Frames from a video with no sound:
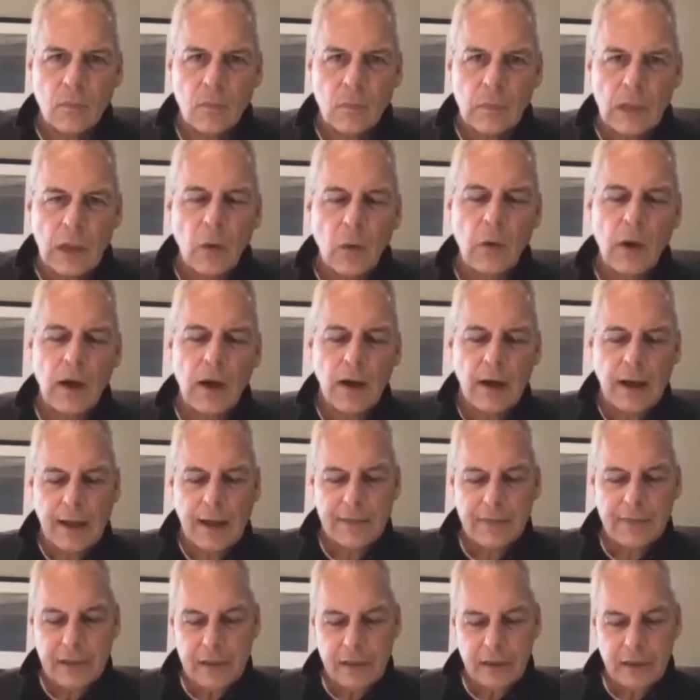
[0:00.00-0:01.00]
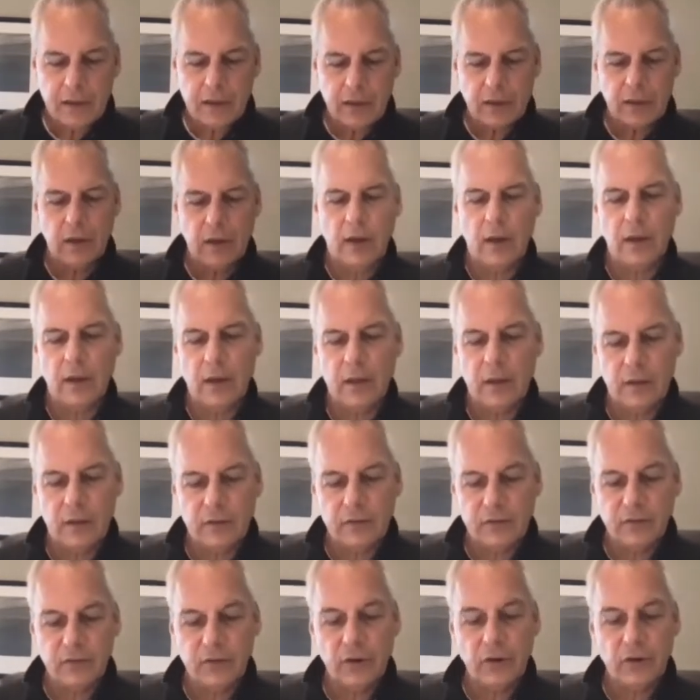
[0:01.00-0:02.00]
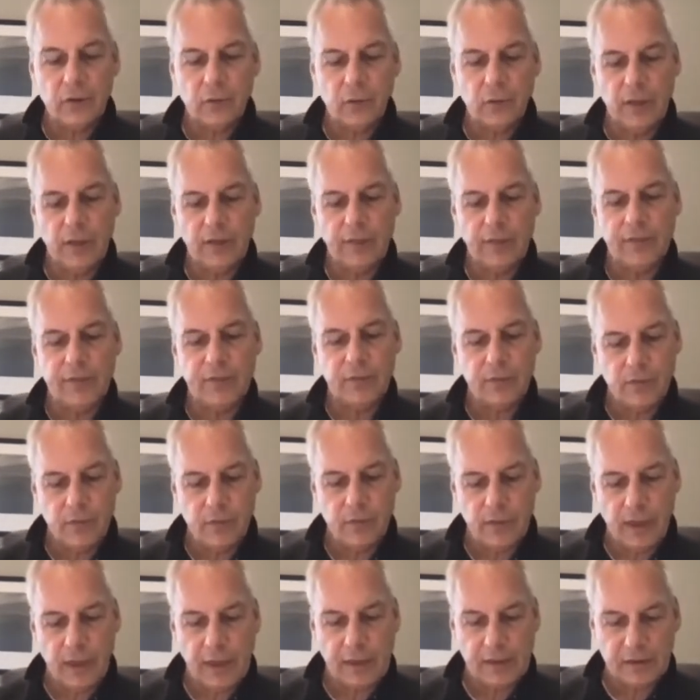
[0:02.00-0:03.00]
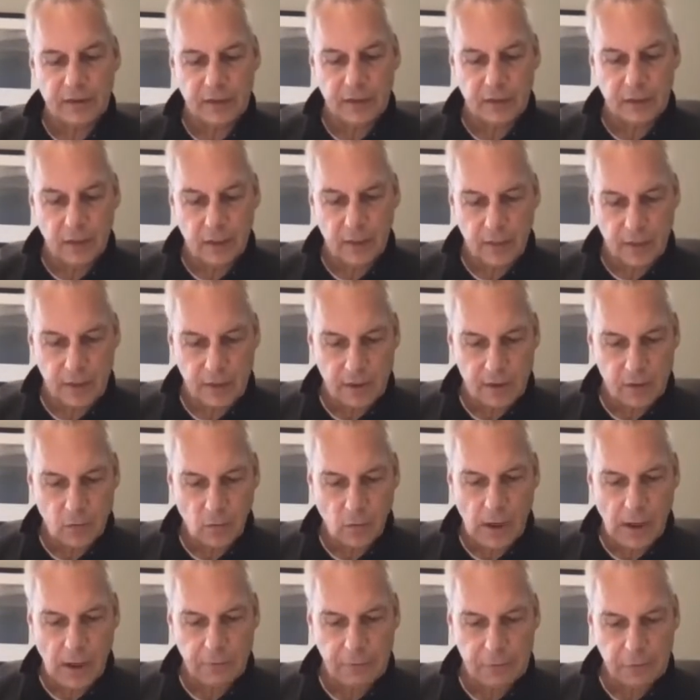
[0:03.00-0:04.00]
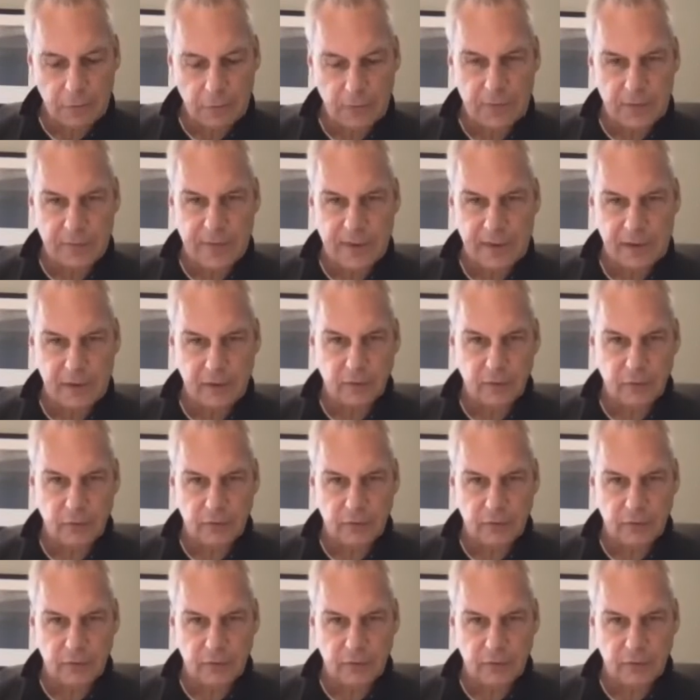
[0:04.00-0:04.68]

Well, I think start with the idea that why would we manage